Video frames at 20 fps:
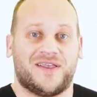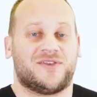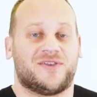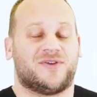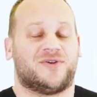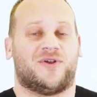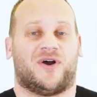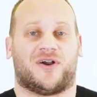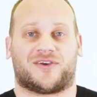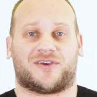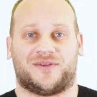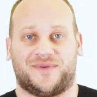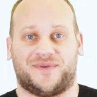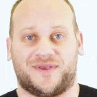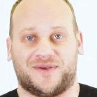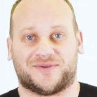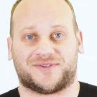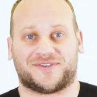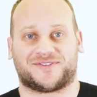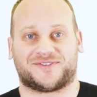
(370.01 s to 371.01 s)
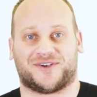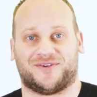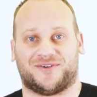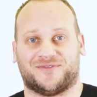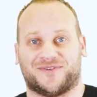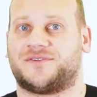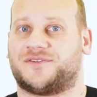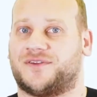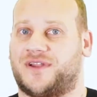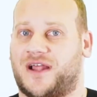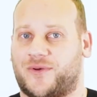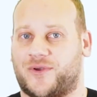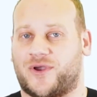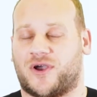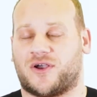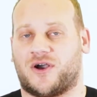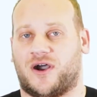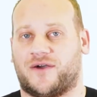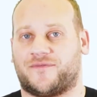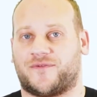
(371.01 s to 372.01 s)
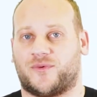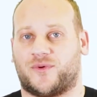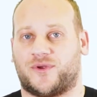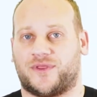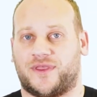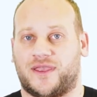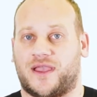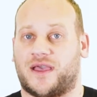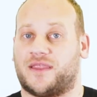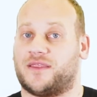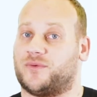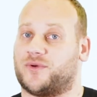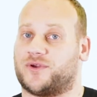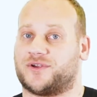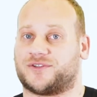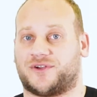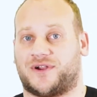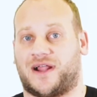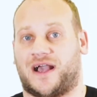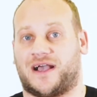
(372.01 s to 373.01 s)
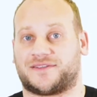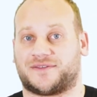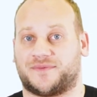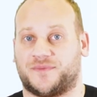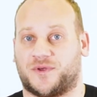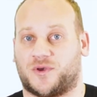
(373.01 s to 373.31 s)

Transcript: You're not gonna be able to solve it. So now we got coffee worthy, and then we're gonna start asking the